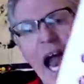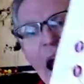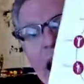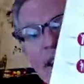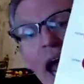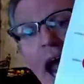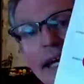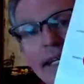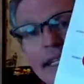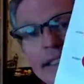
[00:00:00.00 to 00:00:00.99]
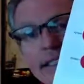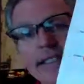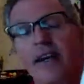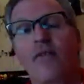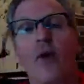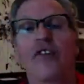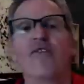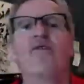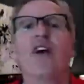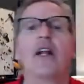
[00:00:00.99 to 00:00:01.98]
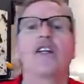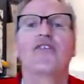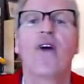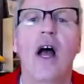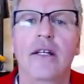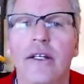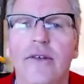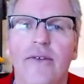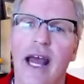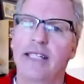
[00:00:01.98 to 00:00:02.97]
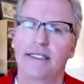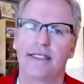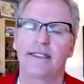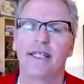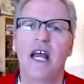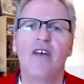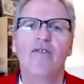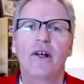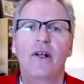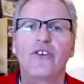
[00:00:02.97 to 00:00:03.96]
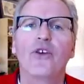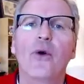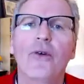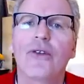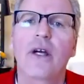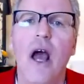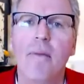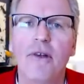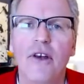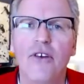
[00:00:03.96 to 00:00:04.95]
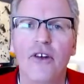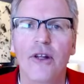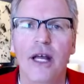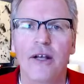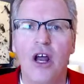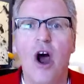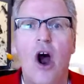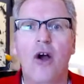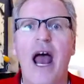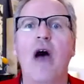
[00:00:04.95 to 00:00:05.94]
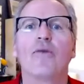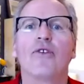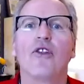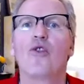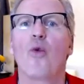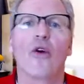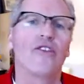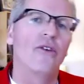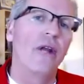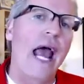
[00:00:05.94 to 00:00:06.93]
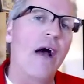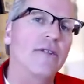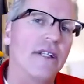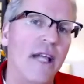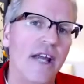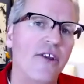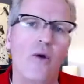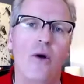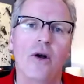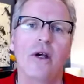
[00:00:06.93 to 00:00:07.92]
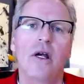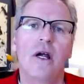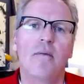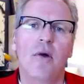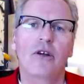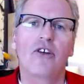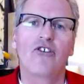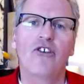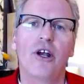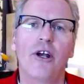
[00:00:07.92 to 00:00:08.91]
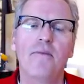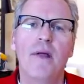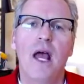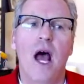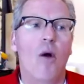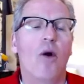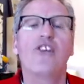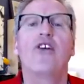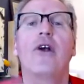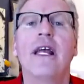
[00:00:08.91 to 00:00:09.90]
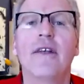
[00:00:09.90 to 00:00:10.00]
Antagonists. Of course, villains, fog, and crevasses. Villains, who is the competition that are out to thwart you, out to take your market share? What are your